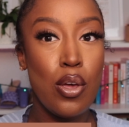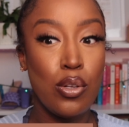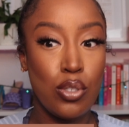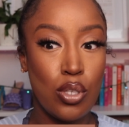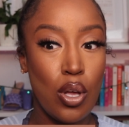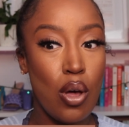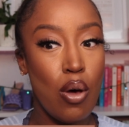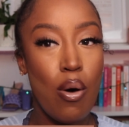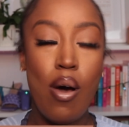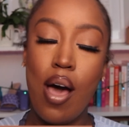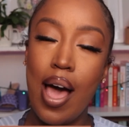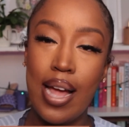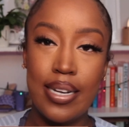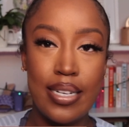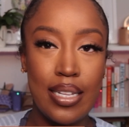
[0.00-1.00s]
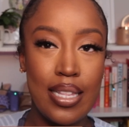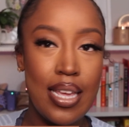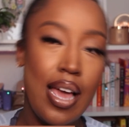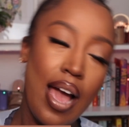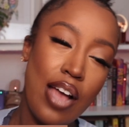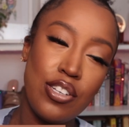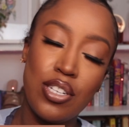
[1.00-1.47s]
So
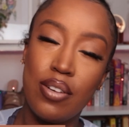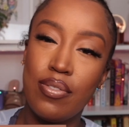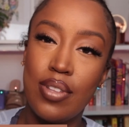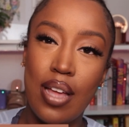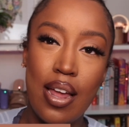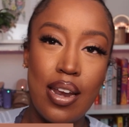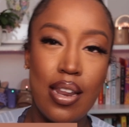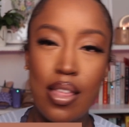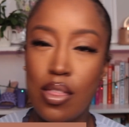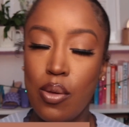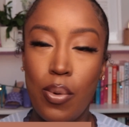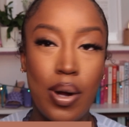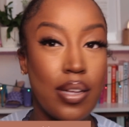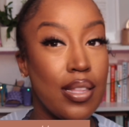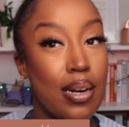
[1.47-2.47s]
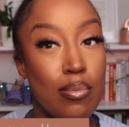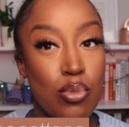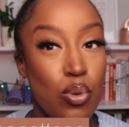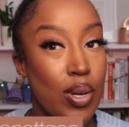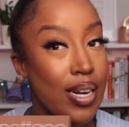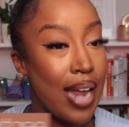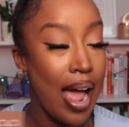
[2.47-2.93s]
ideally, I should have done the work that I'm
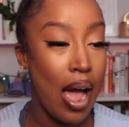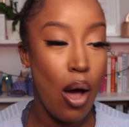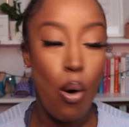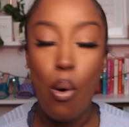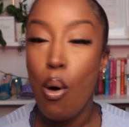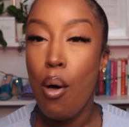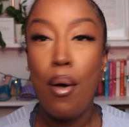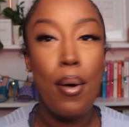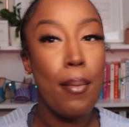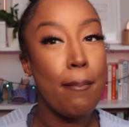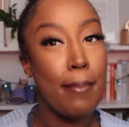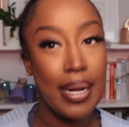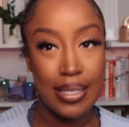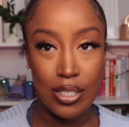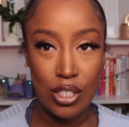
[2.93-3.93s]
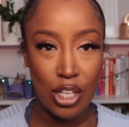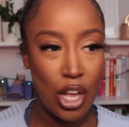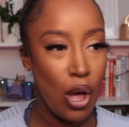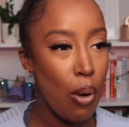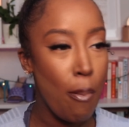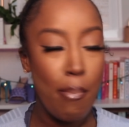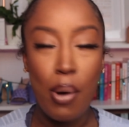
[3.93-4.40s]
doing now months
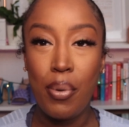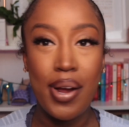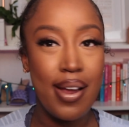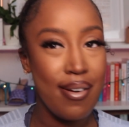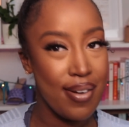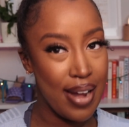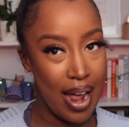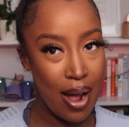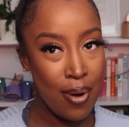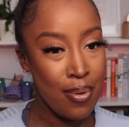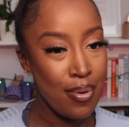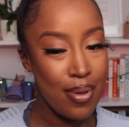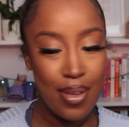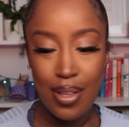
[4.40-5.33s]
ago, but we're here now.